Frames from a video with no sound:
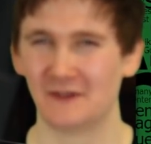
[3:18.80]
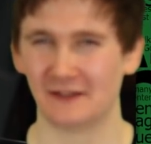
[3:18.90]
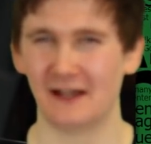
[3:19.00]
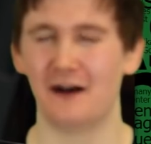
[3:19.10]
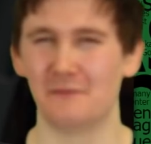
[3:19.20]
He
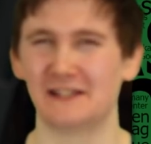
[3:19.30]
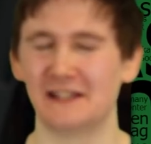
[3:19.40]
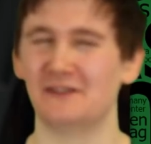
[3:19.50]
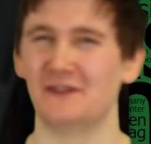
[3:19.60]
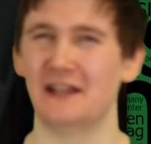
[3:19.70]
was like, oh,
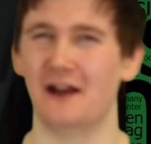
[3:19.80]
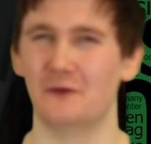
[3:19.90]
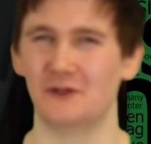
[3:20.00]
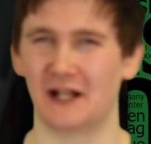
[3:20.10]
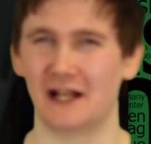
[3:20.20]
Mr. DeVito,
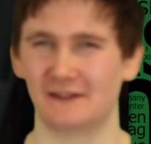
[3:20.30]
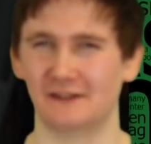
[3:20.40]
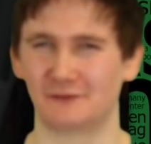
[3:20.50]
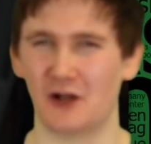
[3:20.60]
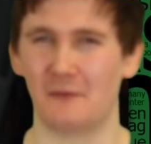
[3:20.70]
would you like
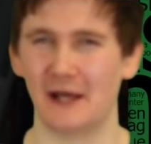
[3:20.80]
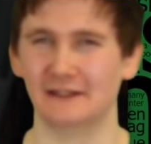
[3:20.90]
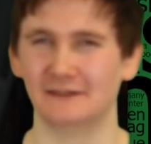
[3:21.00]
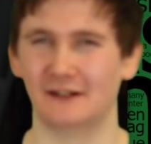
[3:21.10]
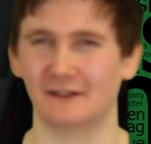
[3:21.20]
to
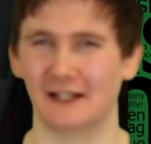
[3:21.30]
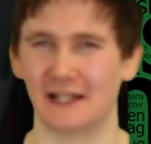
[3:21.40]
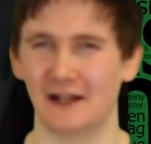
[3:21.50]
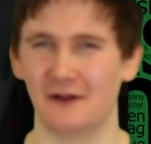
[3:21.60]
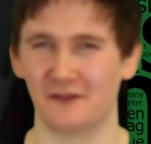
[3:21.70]
comment on
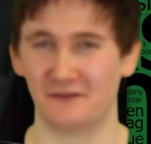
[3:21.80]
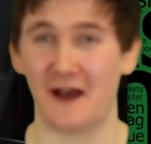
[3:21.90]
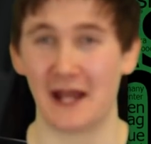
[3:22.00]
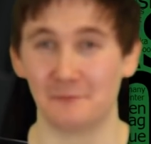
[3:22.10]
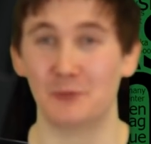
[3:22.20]
the
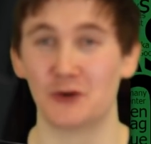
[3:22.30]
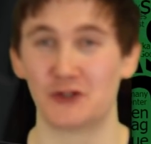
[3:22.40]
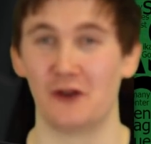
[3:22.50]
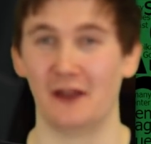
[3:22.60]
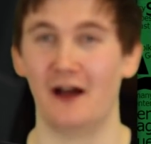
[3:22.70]
fan
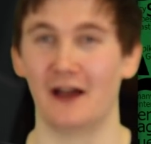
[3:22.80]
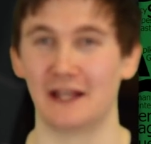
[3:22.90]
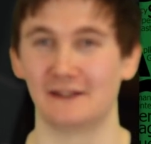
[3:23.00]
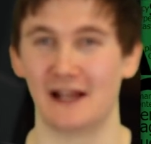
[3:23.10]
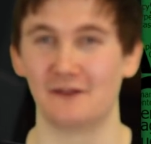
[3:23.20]
push
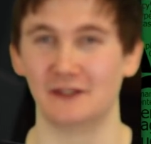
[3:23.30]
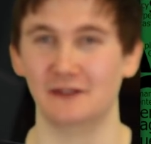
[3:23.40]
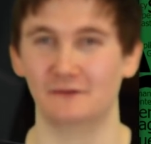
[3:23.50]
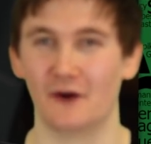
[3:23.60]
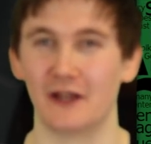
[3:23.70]
online to have
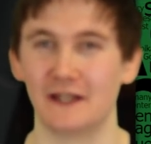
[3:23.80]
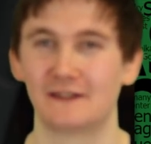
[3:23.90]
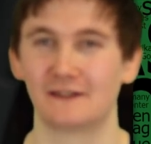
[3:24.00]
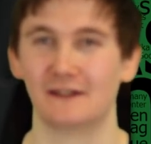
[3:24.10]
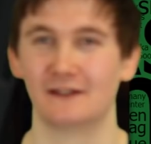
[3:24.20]
you
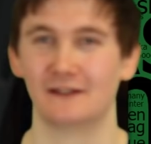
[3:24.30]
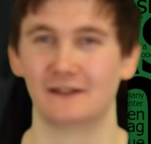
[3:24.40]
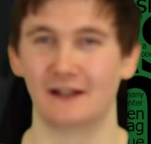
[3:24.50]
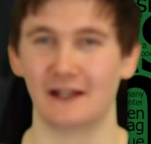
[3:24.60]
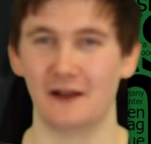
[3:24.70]
voice
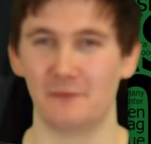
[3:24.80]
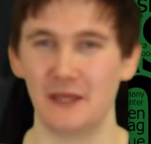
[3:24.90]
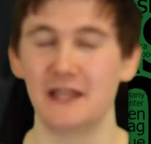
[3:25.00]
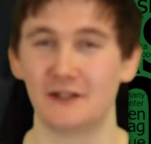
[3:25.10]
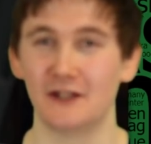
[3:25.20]

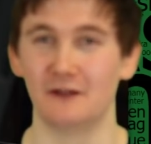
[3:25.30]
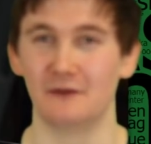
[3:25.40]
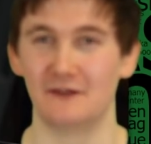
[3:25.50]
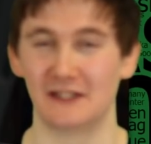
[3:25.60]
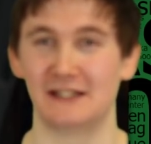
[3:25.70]

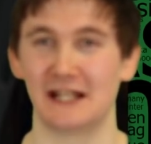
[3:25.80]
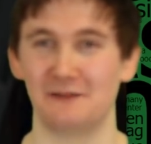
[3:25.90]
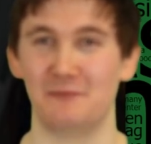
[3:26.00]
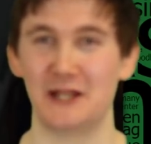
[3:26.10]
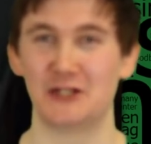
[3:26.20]
Pikachu in the
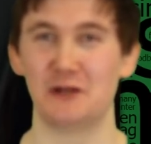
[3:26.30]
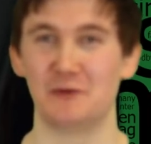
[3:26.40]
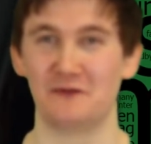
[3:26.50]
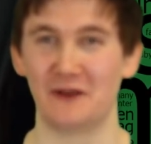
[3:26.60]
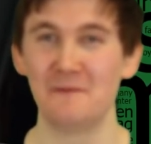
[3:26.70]
Detective Pikachu
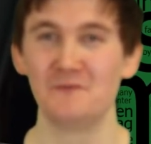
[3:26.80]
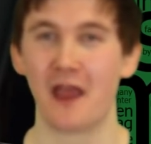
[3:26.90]
movie?